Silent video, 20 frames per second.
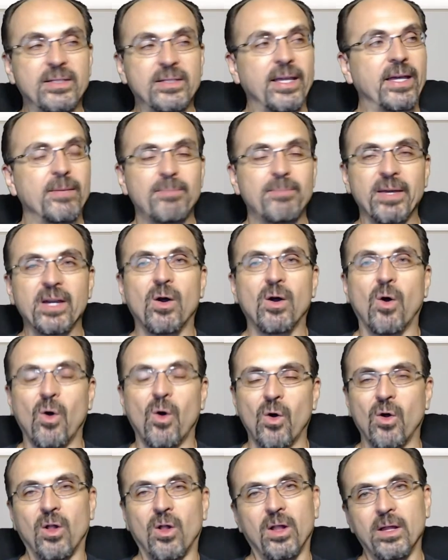big
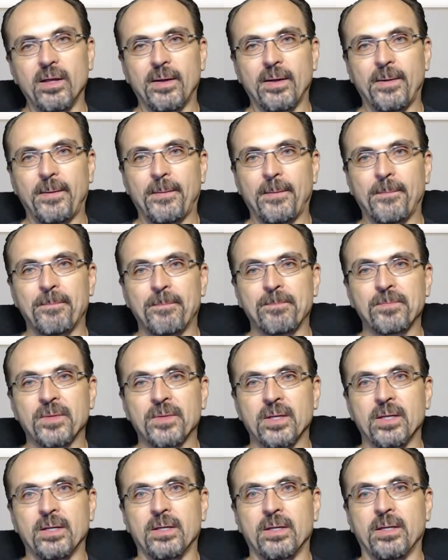hole?
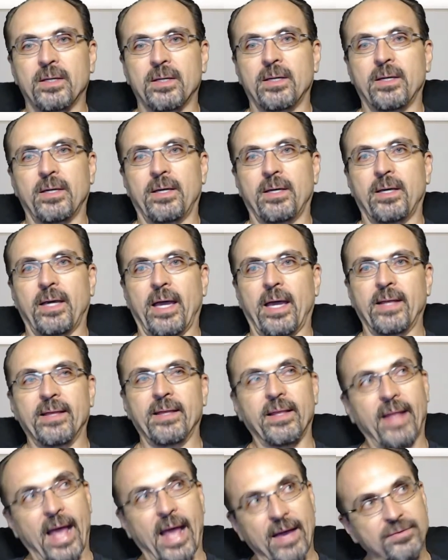And
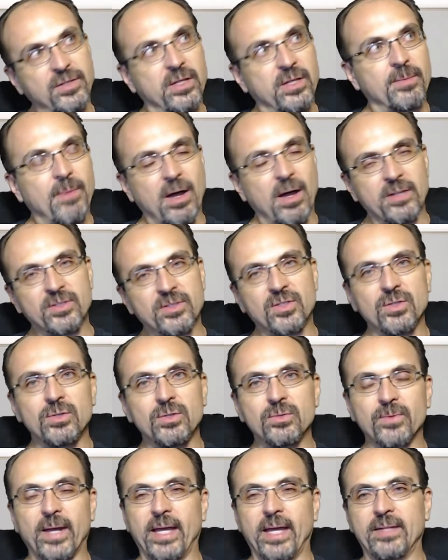then after the monsoon
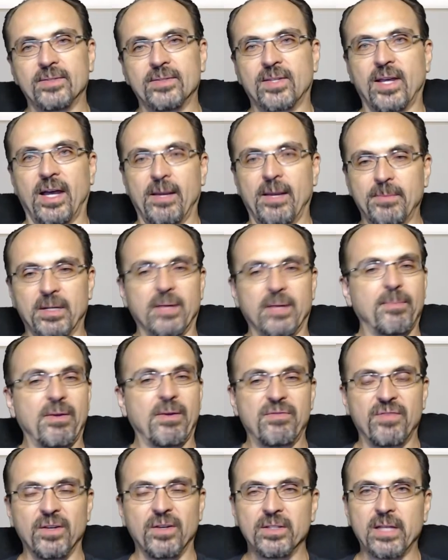rains come, it'll be
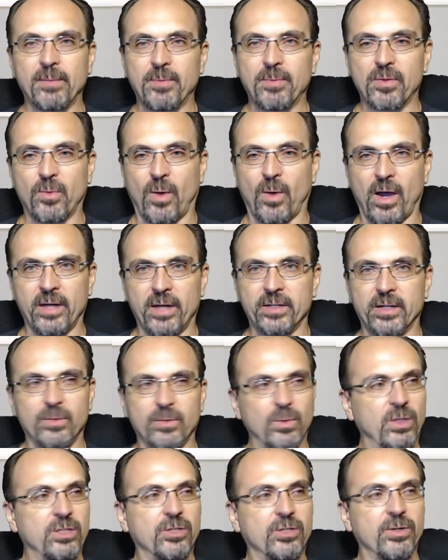filled up with water, and
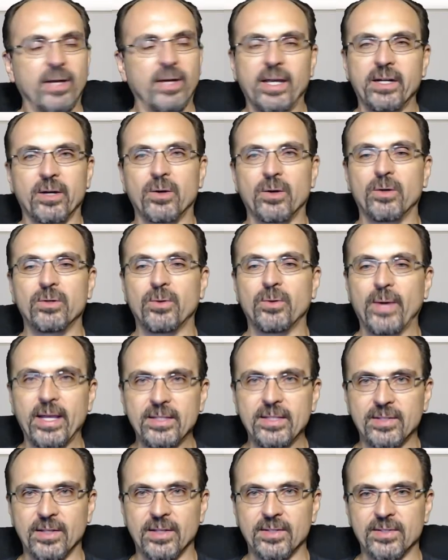we'll create our own
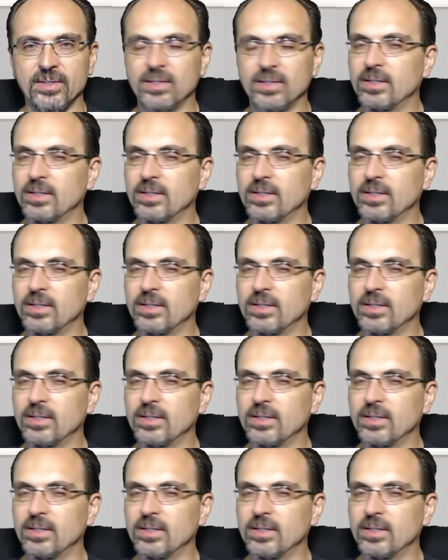oasis.